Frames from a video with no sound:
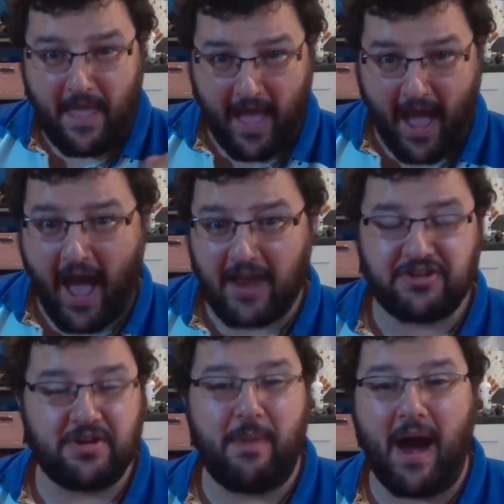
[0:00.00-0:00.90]

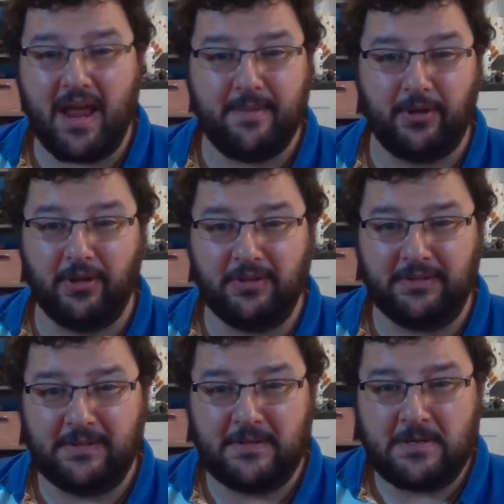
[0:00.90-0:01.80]
and a Bible.
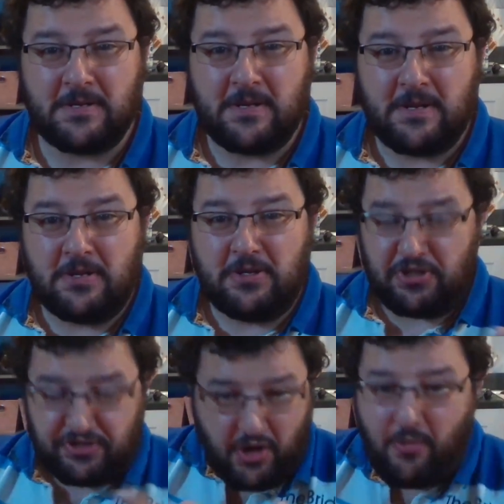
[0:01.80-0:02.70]

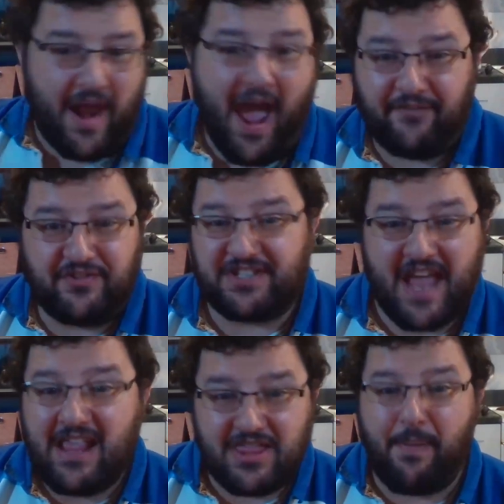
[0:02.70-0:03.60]
You don't have to
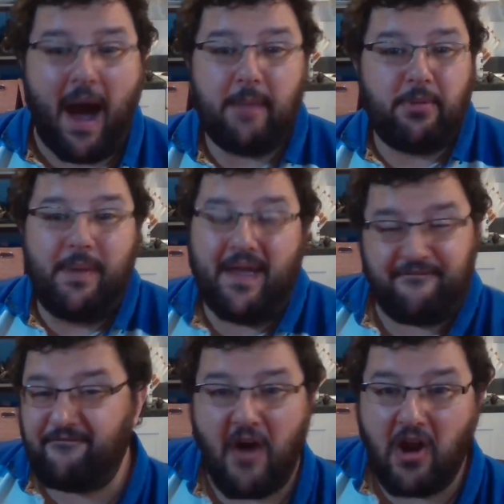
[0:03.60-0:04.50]
take the Bible bit
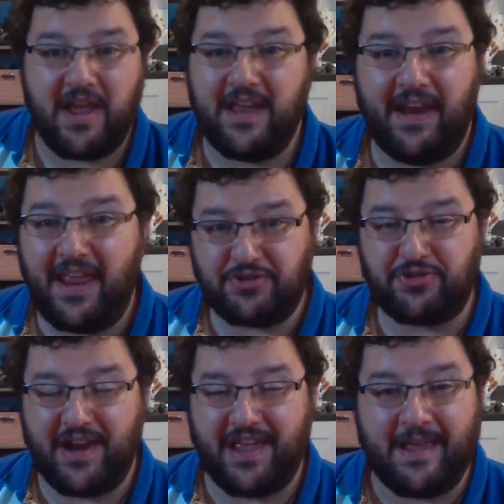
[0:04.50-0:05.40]
fucking
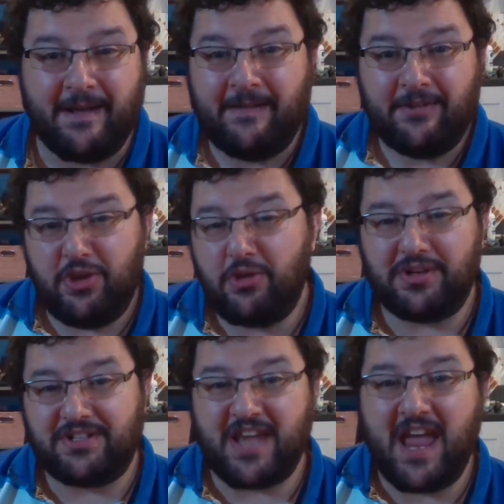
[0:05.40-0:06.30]
literally. You
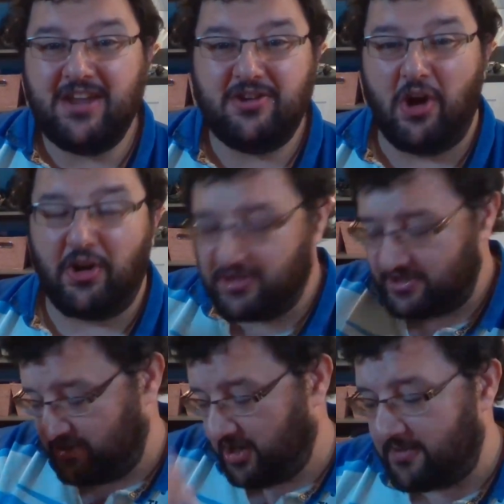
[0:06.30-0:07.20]
could take God as
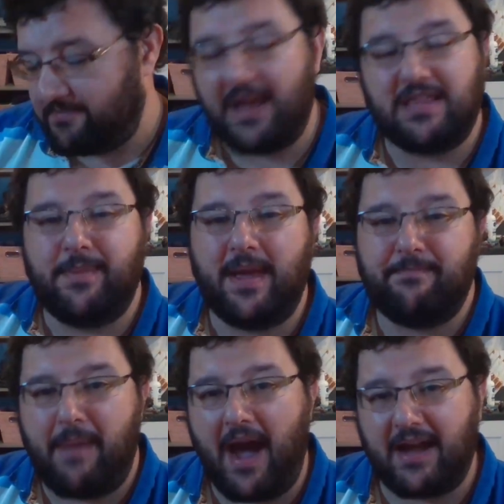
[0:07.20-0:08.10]
God made the
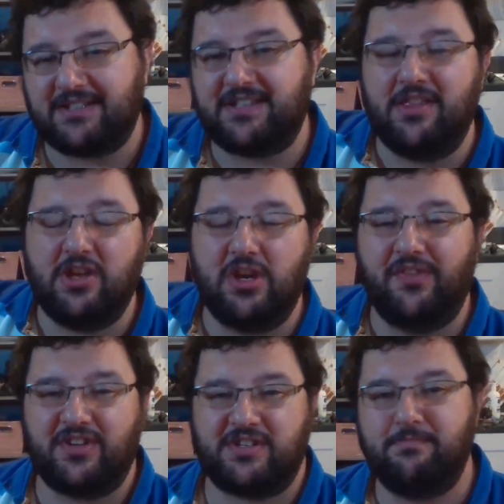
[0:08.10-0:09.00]
Big Bang, set the
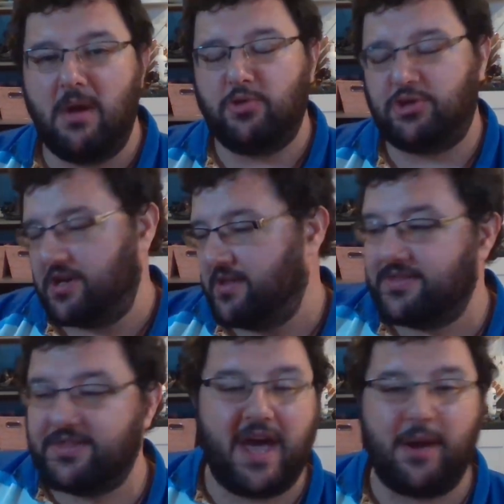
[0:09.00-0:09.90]
universe in motion,
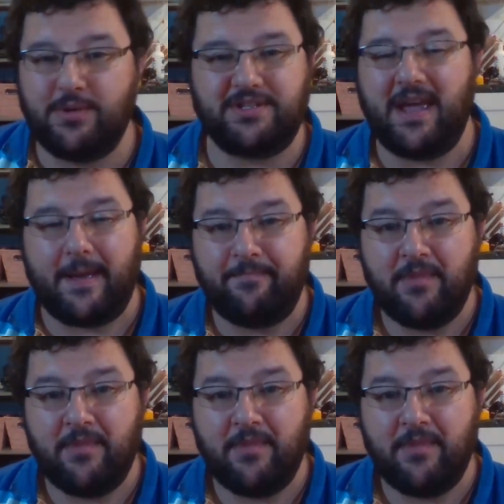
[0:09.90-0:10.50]
and that was it.